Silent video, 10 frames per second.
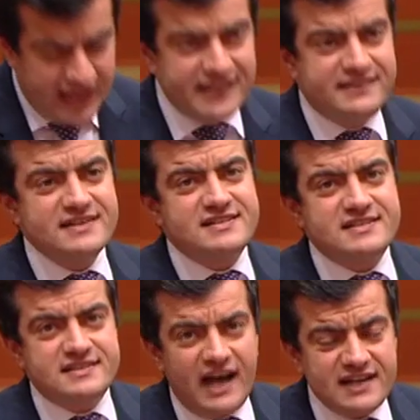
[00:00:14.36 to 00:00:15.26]
a
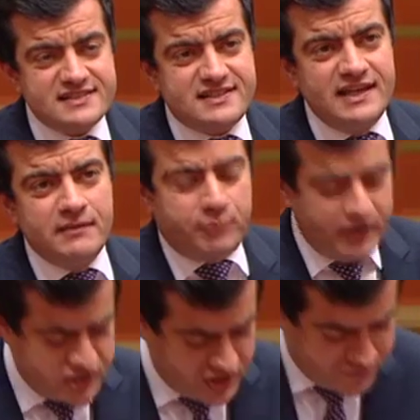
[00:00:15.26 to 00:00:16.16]
disgusting
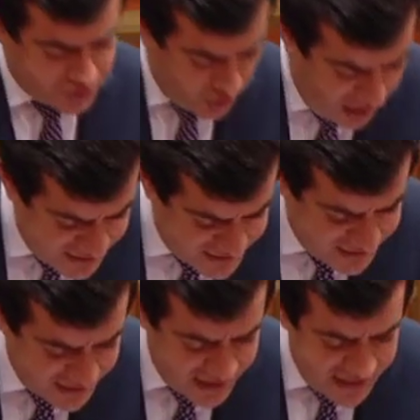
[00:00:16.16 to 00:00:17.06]
breach of
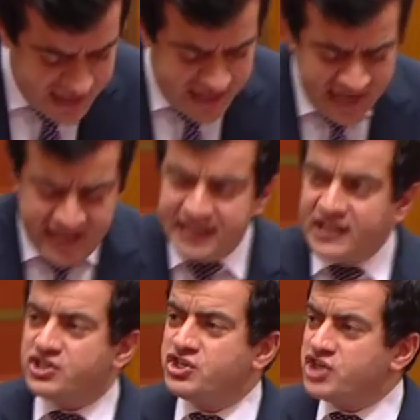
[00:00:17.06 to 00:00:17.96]
trust and
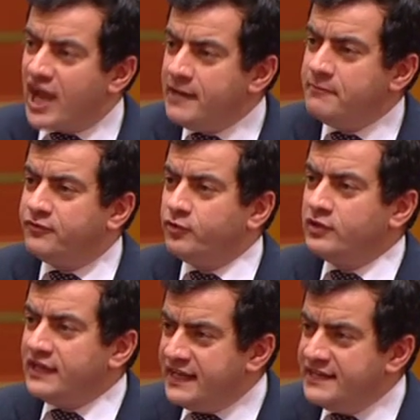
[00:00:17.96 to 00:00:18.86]
a
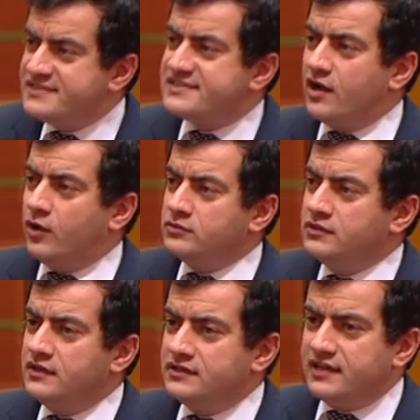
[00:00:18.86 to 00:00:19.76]
shameful insult
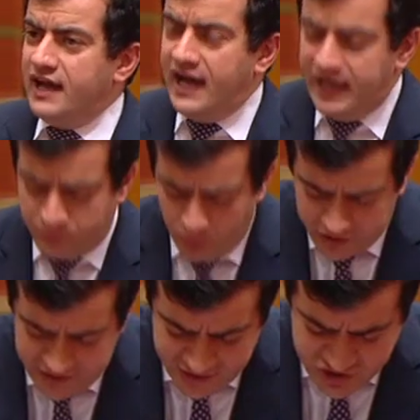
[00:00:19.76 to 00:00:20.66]
to
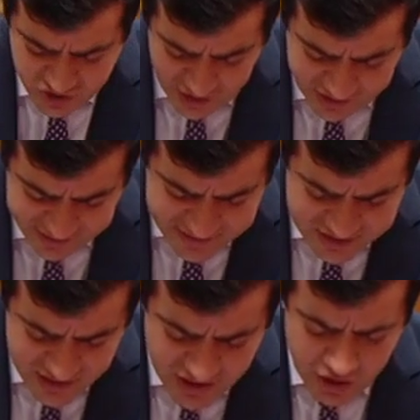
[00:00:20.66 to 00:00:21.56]
hard-working
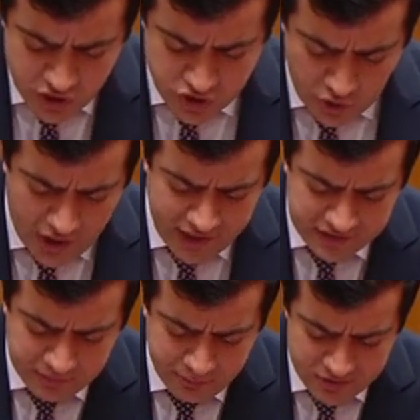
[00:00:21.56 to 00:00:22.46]
Australians trying
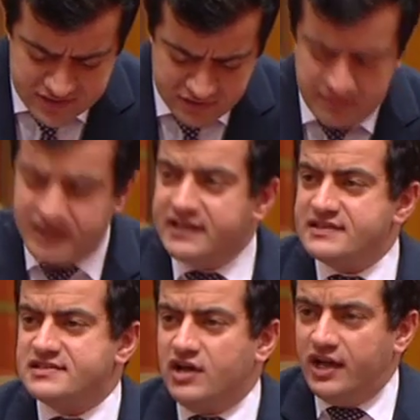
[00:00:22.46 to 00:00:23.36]
to put some money
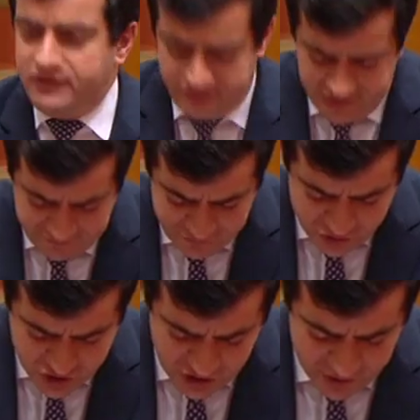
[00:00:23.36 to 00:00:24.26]
aside for their
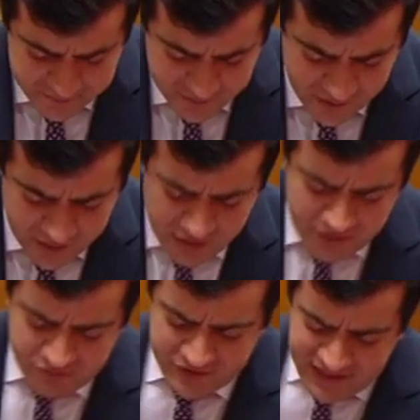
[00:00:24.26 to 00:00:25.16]
future,
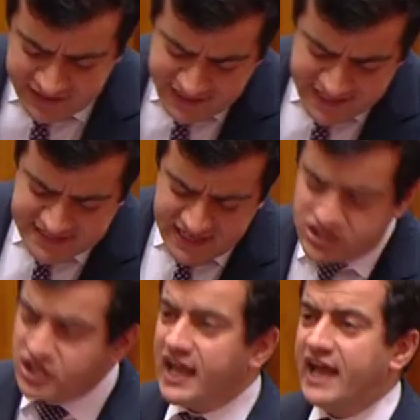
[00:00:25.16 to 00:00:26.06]
for their kids'
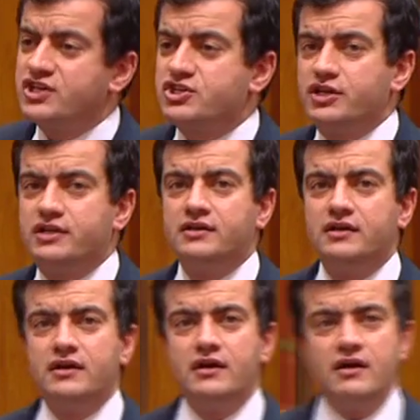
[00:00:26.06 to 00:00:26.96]
education,
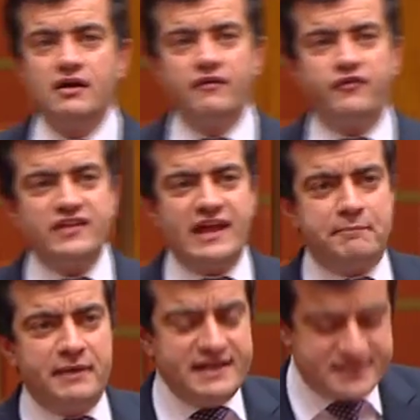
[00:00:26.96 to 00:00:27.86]
for their
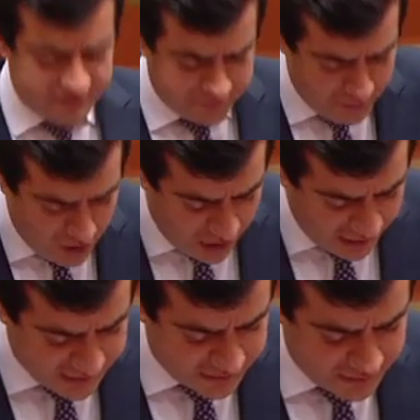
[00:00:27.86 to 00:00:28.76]
peace of
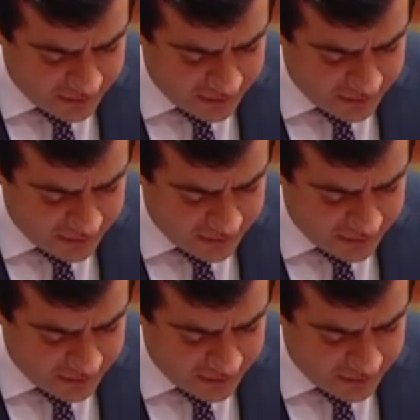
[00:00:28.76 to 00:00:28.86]
mind.